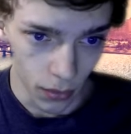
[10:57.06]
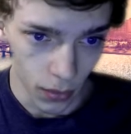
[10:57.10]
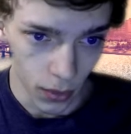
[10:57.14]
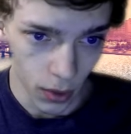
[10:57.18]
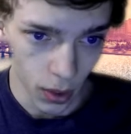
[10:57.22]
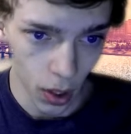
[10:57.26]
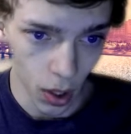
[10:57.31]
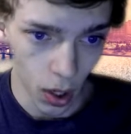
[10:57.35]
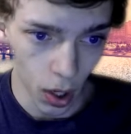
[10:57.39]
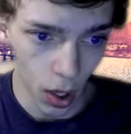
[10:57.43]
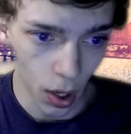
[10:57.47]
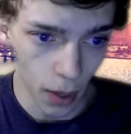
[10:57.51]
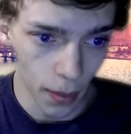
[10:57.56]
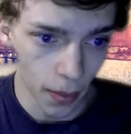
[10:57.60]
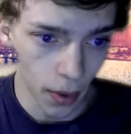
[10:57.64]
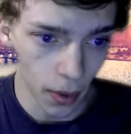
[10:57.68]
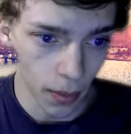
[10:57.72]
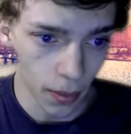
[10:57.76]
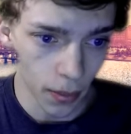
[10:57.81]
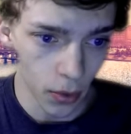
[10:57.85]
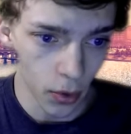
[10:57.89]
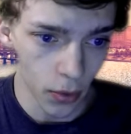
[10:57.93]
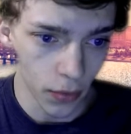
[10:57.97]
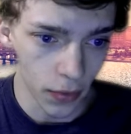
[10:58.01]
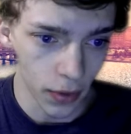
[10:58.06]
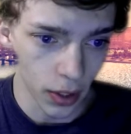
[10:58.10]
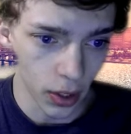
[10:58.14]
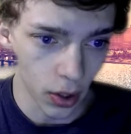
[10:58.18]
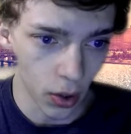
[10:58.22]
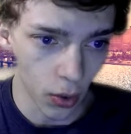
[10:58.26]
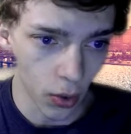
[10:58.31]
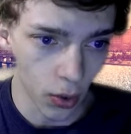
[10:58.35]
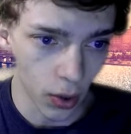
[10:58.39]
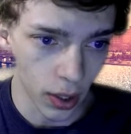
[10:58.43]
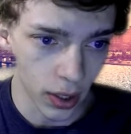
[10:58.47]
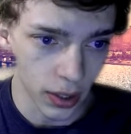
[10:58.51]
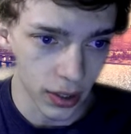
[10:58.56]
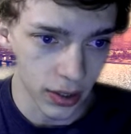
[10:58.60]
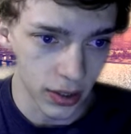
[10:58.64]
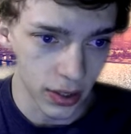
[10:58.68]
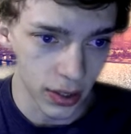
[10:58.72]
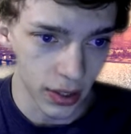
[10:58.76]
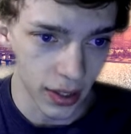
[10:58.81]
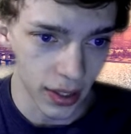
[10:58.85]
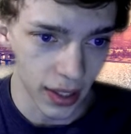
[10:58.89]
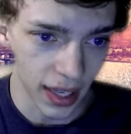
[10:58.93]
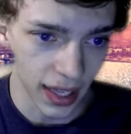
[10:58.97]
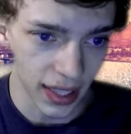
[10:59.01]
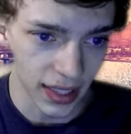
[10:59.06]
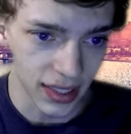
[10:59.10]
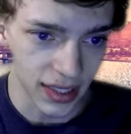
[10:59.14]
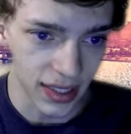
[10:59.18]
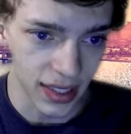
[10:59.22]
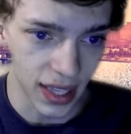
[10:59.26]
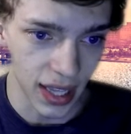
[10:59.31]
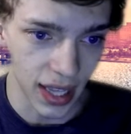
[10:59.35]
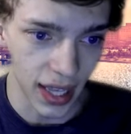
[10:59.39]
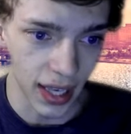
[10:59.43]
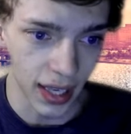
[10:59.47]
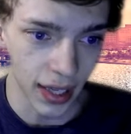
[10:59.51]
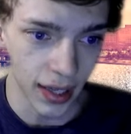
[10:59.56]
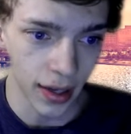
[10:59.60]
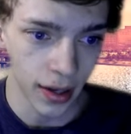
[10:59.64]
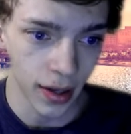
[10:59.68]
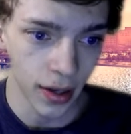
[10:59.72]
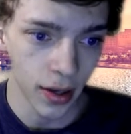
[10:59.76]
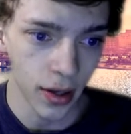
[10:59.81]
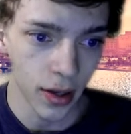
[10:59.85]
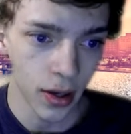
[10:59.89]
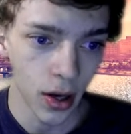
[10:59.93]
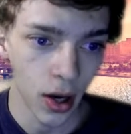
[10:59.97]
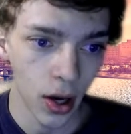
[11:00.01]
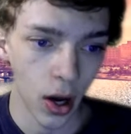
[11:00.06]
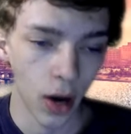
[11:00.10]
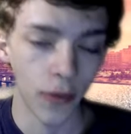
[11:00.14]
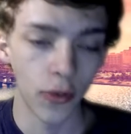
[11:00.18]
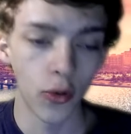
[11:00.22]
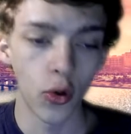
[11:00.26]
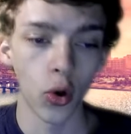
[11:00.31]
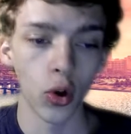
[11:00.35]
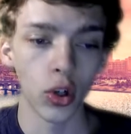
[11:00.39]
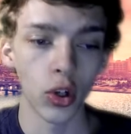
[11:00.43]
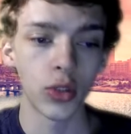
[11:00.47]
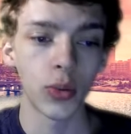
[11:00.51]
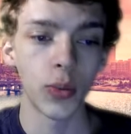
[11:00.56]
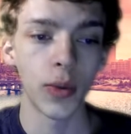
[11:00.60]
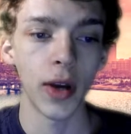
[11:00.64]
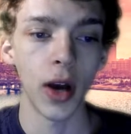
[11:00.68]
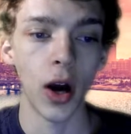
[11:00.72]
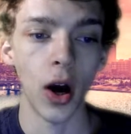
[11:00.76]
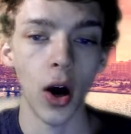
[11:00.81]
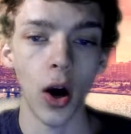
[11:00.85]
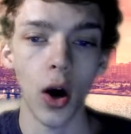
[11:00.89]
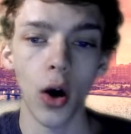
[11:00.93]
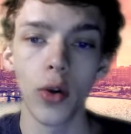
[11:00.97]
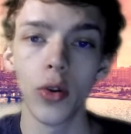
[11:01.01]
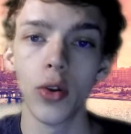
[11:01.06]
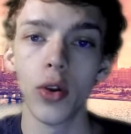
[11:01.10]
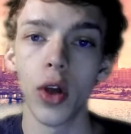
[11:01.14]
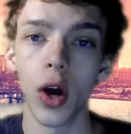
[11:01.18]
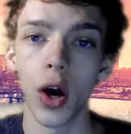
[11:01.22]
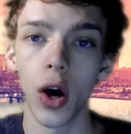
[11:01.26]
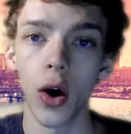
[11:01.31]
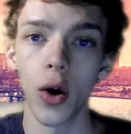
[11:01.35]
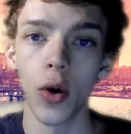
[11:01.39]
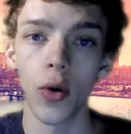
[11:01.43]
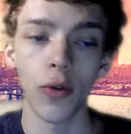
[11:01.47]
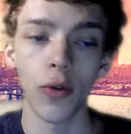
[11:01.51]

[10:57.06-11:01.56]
Moving on to the next thing. Of course, we all know,